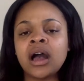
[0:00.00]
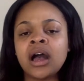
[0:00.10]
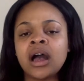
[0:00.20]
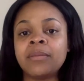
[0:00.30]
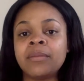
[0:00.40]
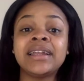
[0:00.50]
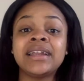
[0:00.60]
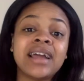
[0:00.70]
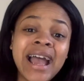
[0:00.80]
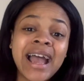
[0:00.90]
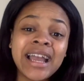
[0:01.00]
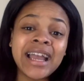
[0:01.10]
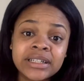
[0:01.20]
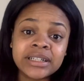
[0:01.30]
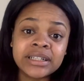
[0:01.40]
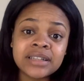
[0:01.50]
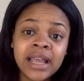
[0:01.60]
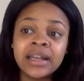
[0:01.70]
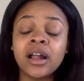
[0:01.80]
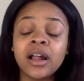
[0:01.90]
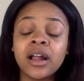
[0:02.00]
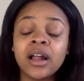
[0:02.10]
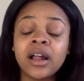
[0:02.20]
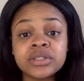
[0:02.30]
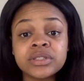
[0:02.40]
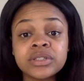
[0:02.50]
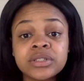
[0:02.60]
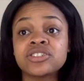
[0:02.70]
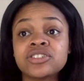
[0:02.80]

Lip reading: And it hydrates and it helps reduce inflammation.